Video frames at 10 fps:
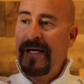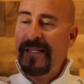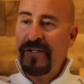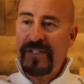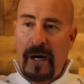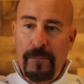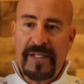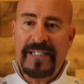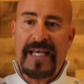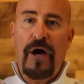They're
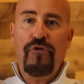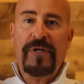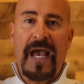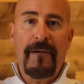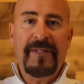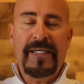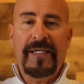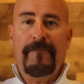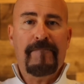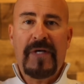doubling down,
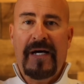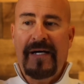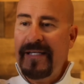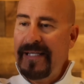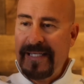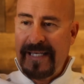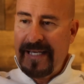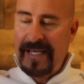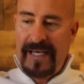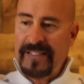gambling
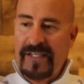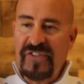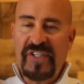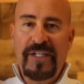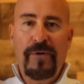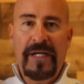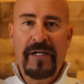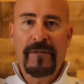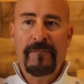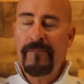at the casino
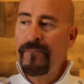here.